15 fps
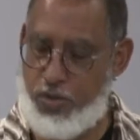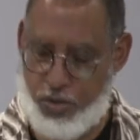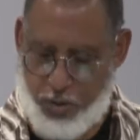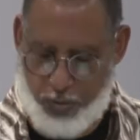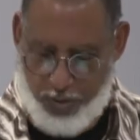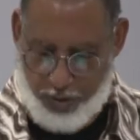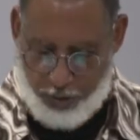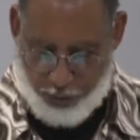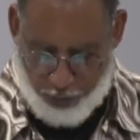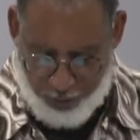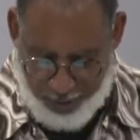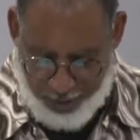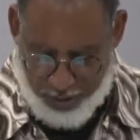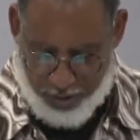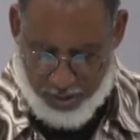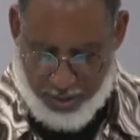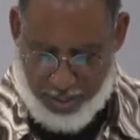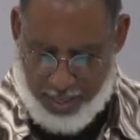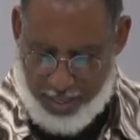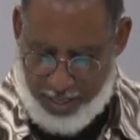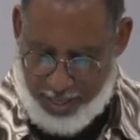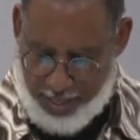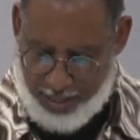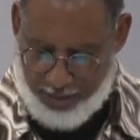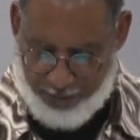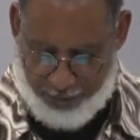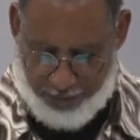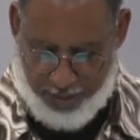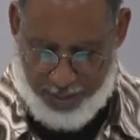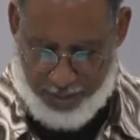to increase in the
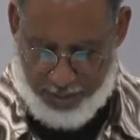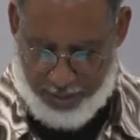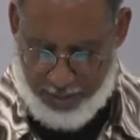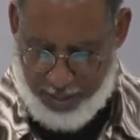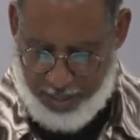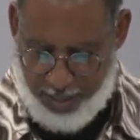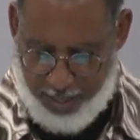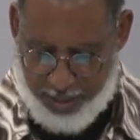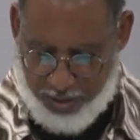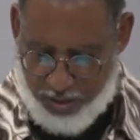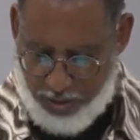faith. And